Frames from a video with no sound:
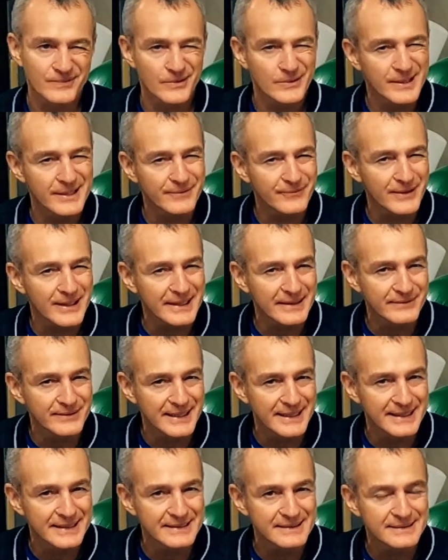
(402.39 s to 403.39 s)
three to
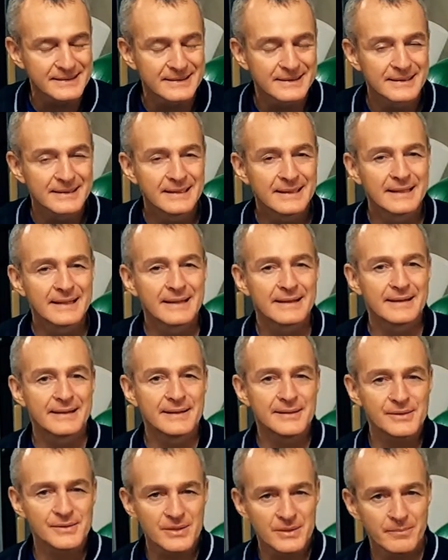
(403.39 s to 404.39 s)
five days,
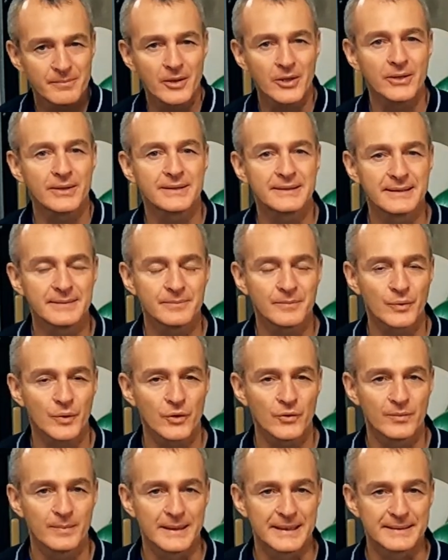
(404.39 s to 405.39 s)
there's a marked
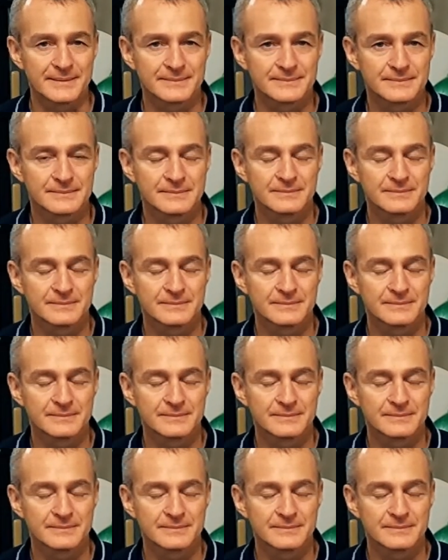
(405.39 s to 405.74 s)
improvement.